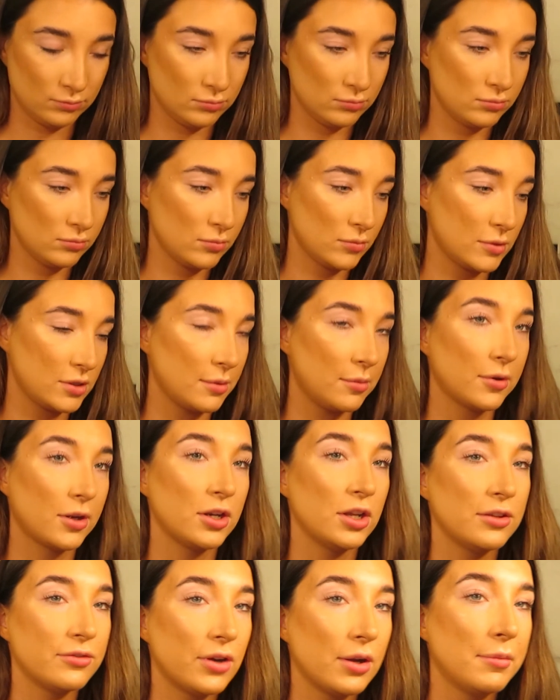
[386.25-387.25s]
So I'm not
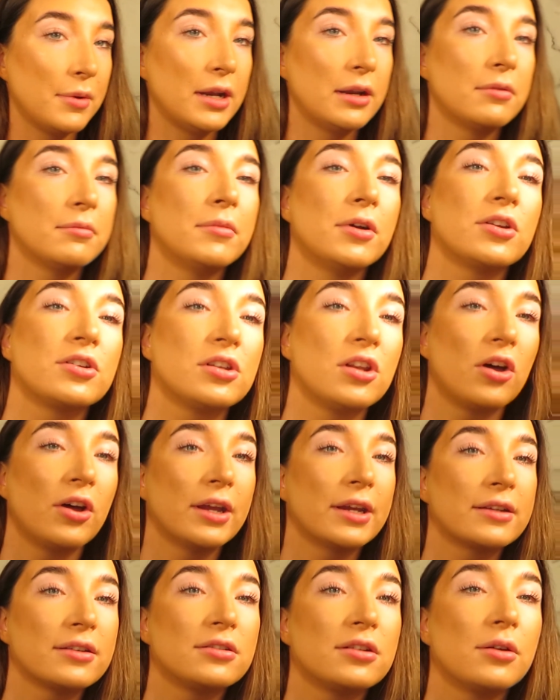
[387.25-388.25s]
gonna use very much
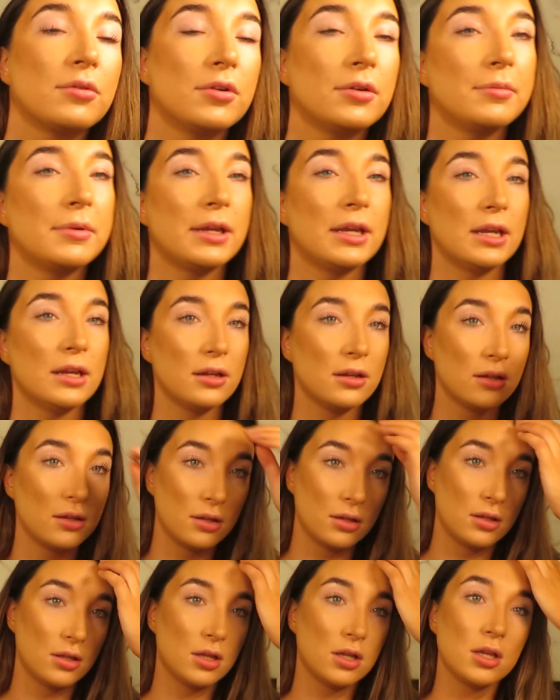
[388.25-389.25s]
light because I don't wanna be
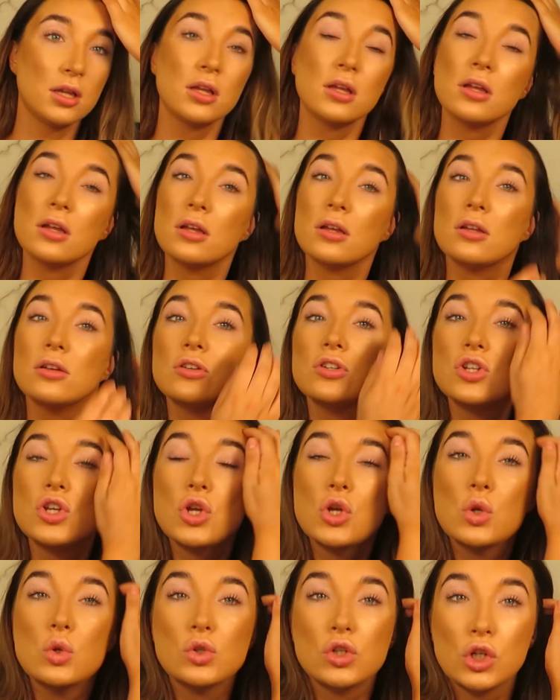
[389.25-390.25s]

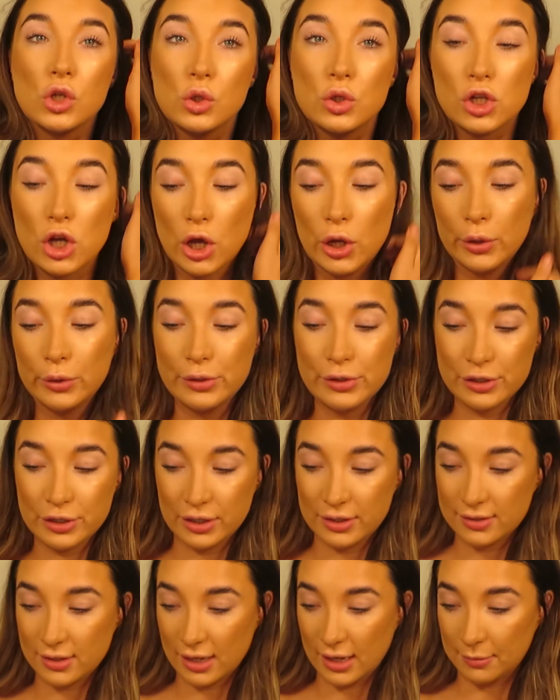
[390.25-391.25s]
too toned
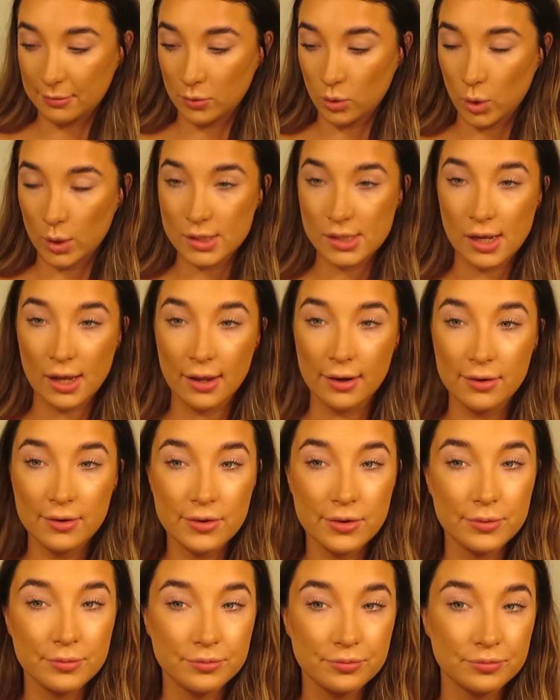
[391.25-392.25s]
because I am quite
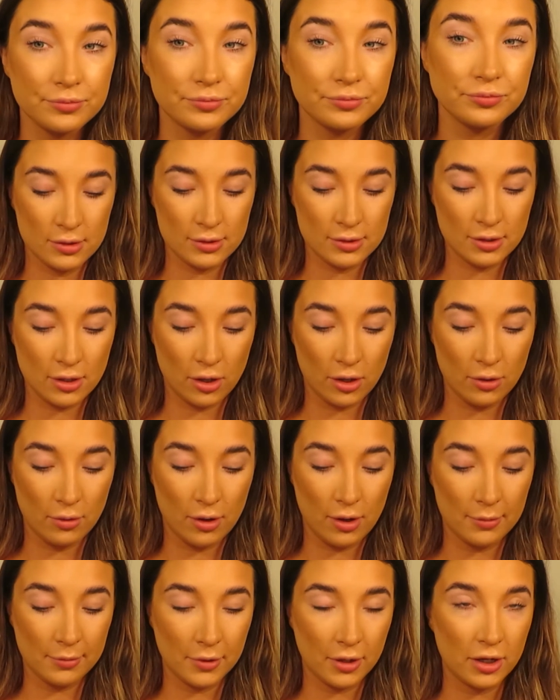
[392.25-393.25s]
tanned. So
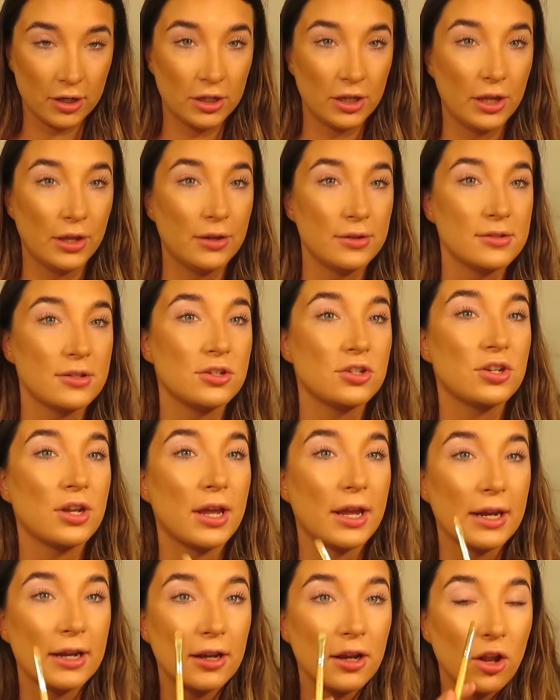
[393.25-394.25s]
I'm gonna use the
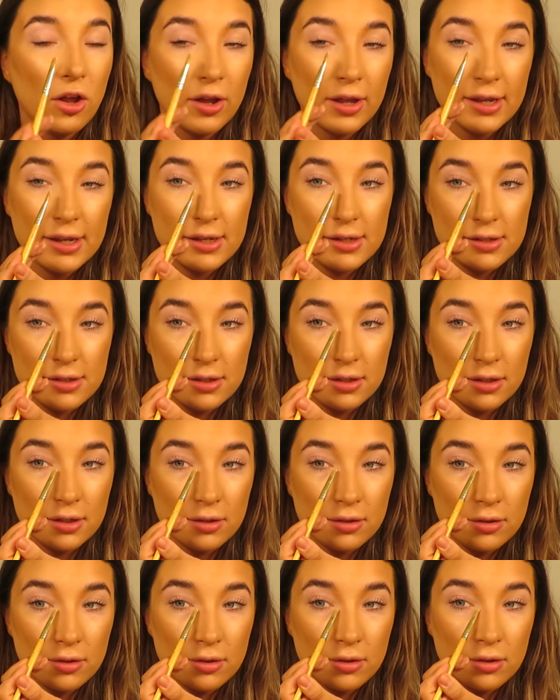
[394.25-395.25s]
shade Light
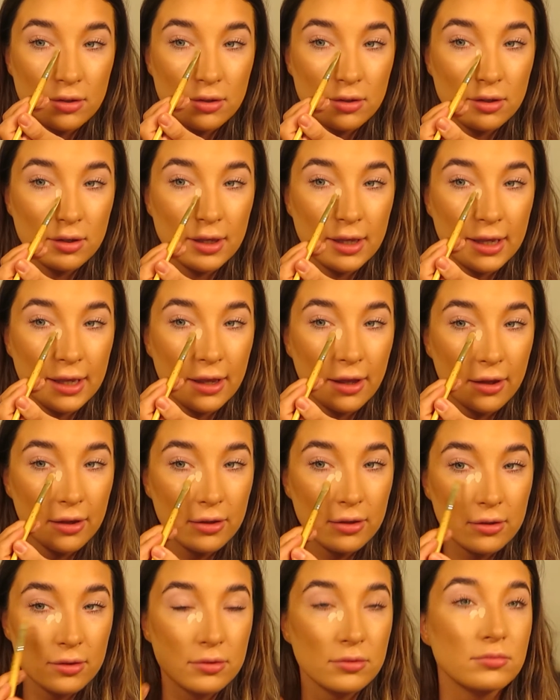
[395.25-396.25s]
here